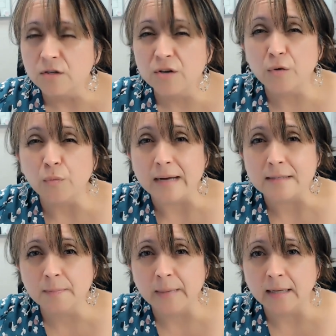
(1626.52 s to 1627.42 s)

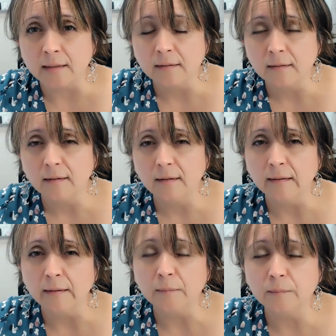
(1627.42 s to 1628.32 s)
resume.
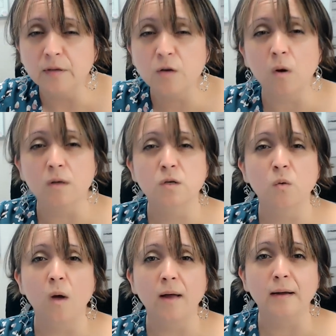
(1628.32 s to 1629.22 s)
You also
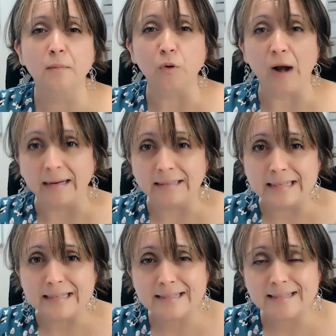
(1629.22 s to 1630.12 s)
want to
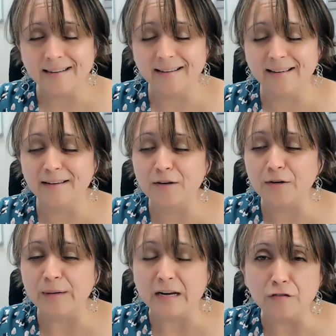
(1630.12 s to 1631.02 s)
practice
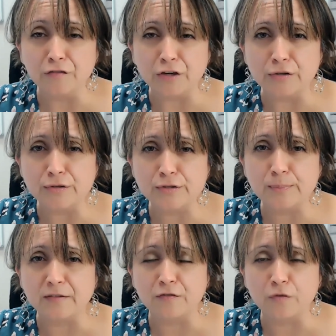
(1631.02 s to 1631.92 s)
your interviews
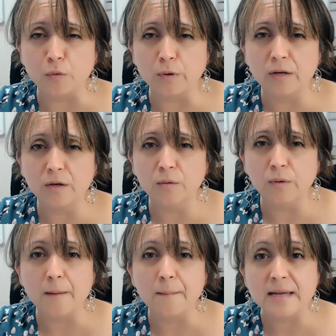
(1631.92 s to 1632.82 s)
before you
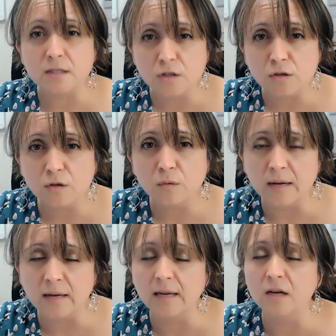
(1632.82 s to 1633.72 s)
come into
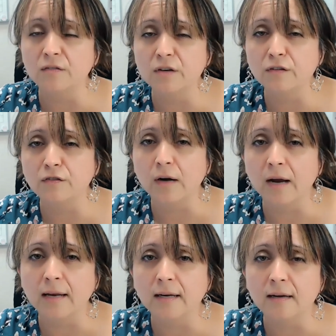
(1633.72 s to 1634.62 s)
a interview for
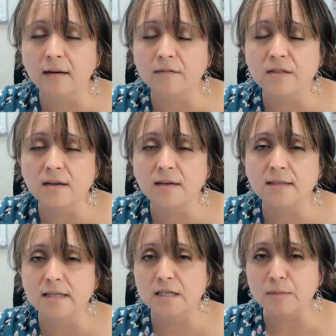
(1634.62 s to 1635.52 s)
any of the
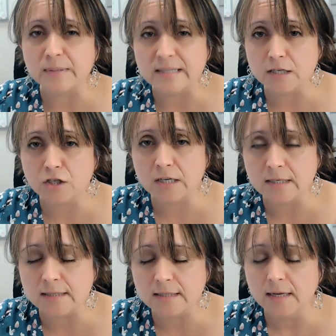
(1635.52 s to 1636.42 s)
teaching
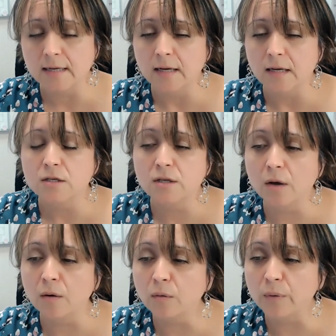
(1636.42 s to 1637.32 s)
positions.
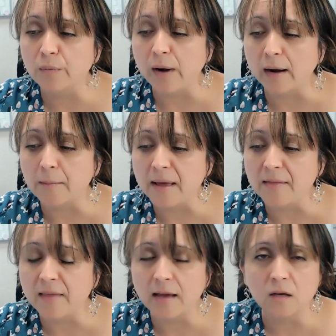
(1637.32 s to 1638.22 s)
So we
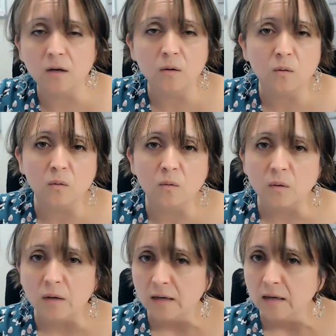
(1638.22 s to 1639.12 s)
recommend that you,
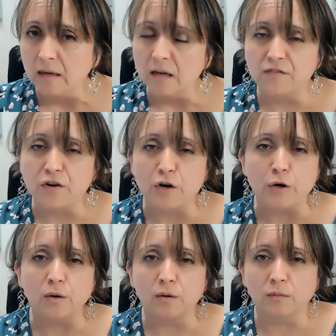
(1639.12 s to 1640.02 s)
if
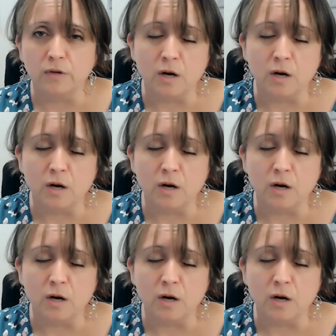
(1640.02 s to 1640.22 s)
you're,